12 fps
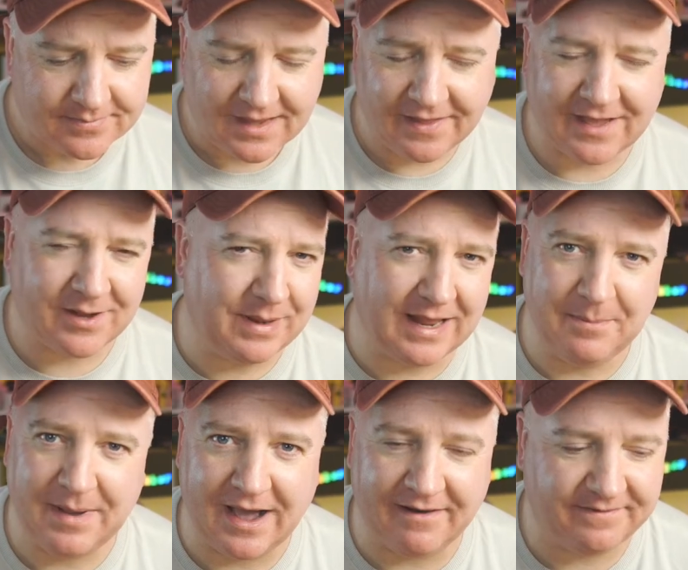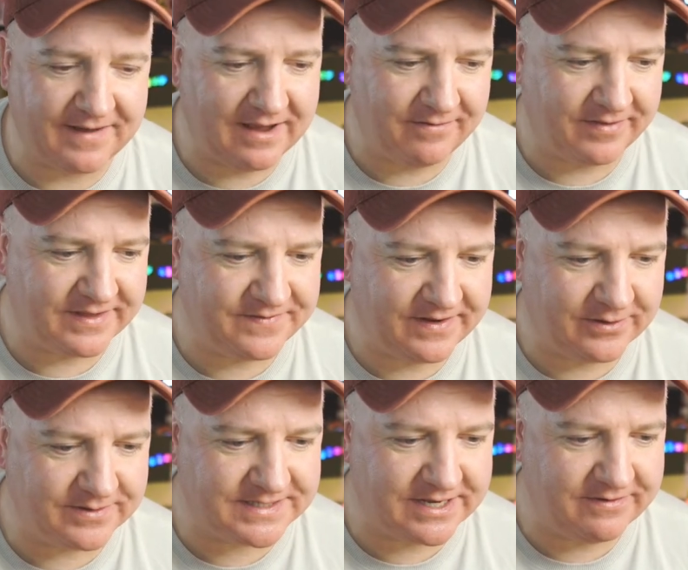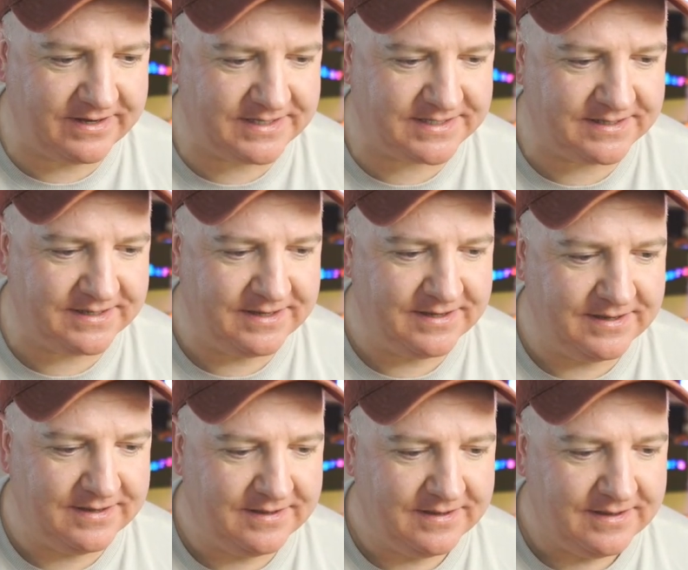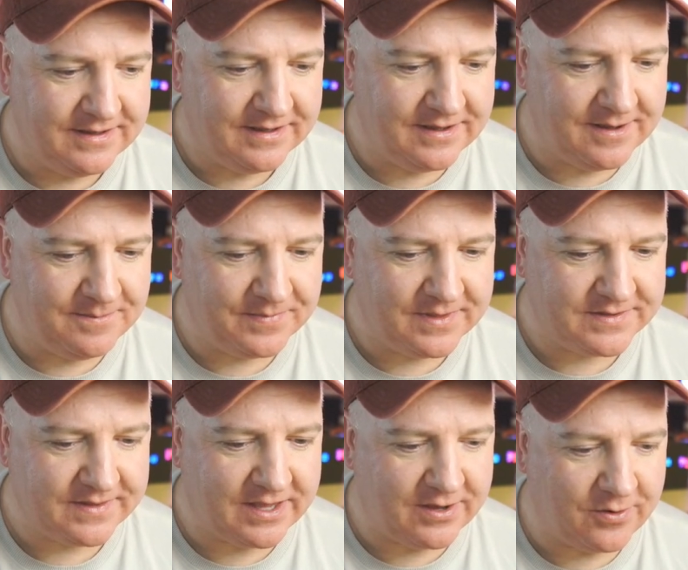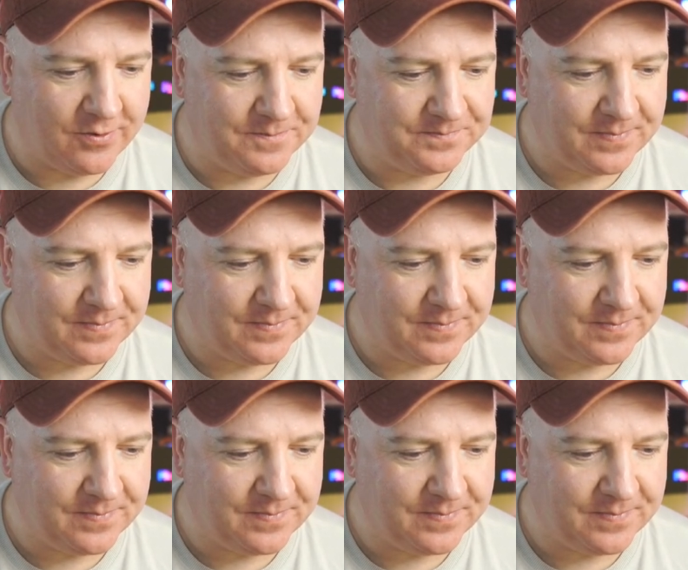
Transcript: And that could be like part five of this video series. Um, so there you go.